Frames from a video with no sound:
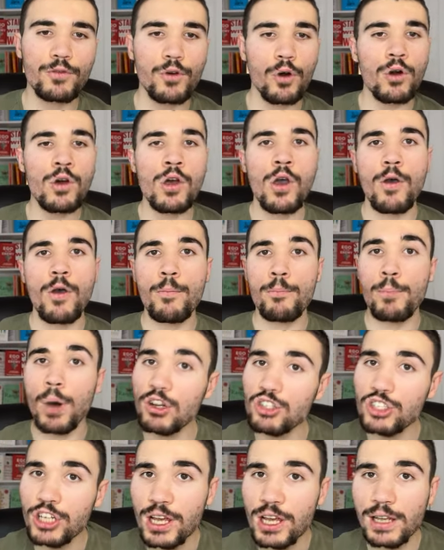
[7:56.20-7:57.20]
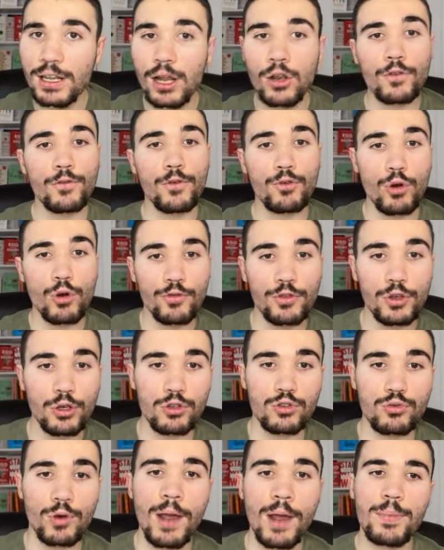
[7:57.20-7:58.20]
for budget and I look for
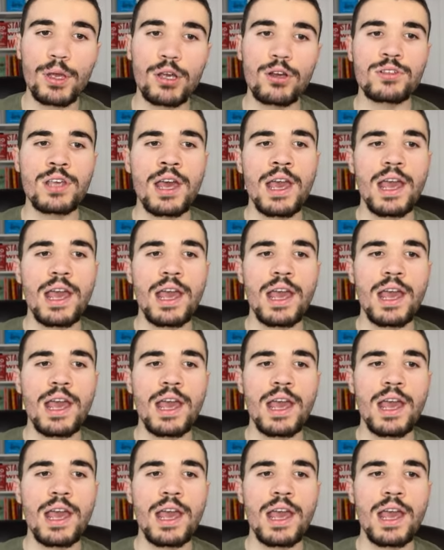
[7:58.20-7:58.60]
reviews, right? Because